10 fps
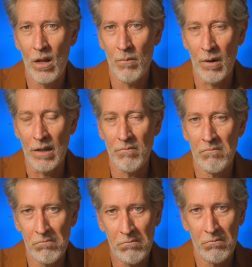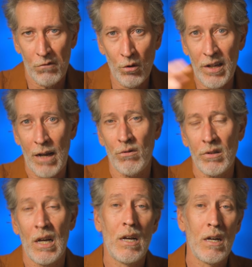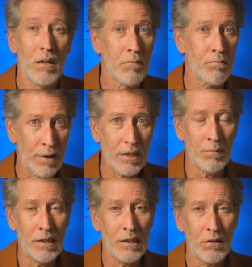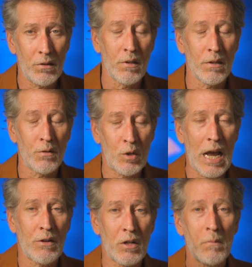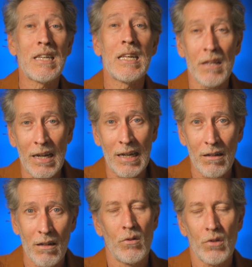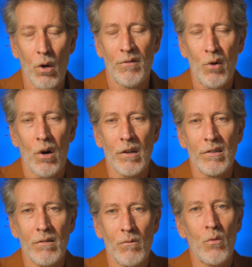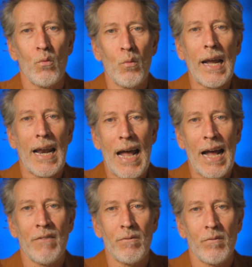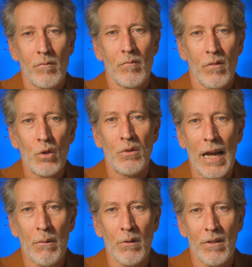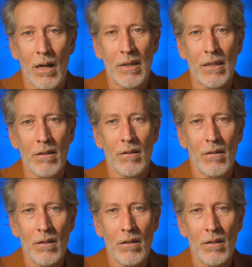But loot tables brings me to the ChatGPT thing. So, of course, we got to have loot tables. I mean,